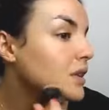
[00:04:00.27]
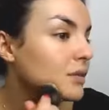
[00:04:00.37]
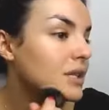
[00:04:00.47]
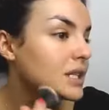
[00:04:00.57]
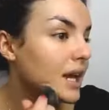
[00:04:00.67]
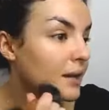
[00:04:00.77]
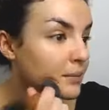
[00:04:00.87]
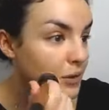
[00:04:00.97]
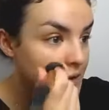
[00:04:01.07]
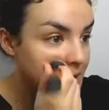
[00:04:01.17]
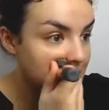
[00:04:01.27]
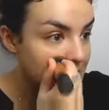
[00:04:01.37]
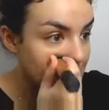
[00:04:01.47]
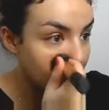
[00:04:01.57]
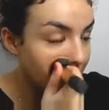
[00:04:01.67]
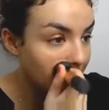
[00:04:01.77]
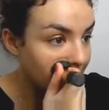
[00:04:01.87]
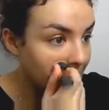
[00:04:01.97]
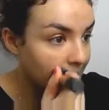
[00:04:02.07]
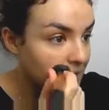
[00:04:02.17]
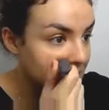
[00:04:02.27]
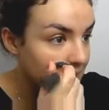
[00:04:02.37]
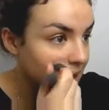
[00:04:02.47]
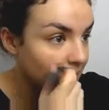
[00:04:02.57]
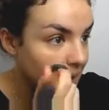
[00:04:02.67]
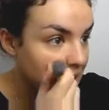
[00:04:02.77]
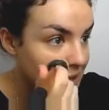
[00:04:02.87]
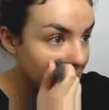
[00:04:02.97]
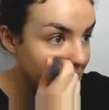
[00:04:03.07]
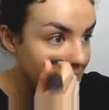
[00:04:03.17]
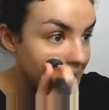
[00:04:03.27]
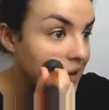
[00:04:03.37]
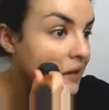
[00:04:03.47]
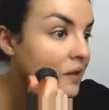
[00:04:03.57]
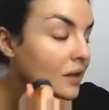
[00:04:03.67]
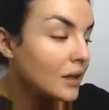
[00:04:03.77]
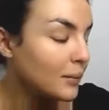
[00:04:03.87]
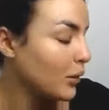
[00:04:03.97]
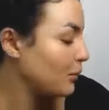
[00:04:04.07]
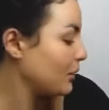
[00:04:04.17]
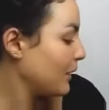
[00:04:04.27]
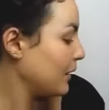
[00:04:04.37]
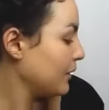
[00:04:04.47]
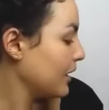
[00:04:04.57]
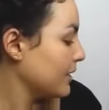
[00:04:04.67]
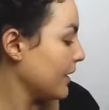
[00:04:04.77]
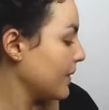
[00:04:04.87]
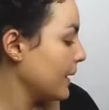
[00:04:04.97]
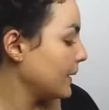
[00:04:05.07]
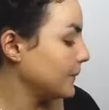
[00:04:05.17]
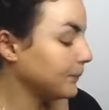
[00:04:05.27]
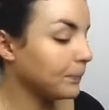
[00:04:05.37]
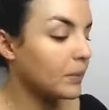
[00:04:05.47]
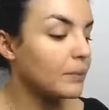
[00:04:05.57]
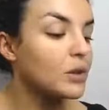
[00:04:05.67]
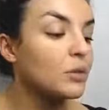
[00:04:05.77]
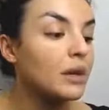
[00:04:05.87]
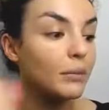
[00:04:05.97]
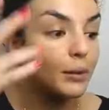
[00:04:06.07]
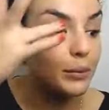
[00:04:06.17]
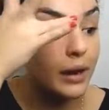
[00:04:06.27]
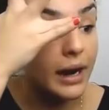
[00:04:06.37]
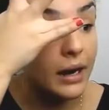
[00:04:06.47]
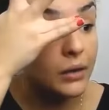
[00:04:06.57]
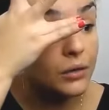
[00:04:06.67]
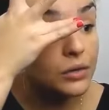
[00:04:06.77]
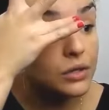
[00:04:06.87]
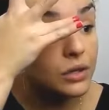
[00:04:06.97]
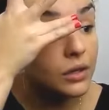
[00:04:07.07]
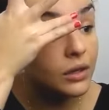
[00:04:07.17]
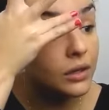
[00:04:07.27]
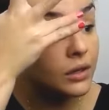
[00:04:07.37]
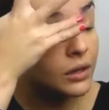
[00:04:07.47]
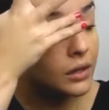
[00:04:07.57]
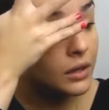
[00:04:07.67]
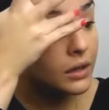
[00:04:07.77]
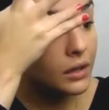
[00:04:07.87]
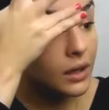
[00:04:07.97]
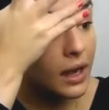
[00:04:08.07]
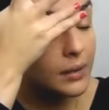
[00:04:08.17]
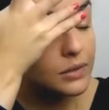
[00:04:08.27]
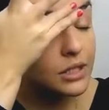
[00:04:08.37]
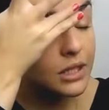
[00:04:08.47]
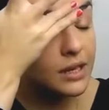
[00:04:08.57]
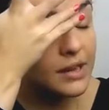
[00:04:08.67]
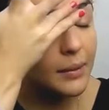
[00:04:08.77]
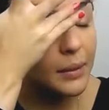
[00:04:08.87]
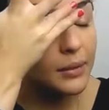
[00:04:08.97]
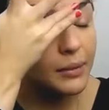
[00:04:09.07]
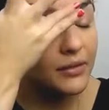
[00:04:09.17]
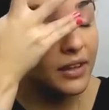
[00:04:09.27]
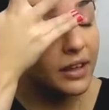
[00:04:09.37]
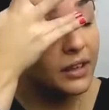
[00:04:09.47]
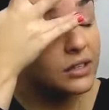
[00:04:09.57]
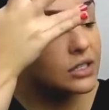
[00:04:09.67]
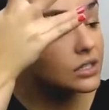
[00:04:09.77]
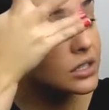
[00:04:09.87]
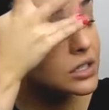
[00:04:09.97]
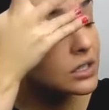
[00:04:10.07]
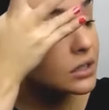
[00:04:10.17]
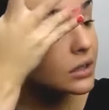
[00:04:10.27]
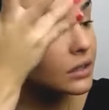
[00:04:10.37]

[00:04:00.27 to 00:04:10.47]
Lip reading: So with the same brush, just working the concealer into any problem areas, and then between my brows I'm just going to dab it with my finger, just because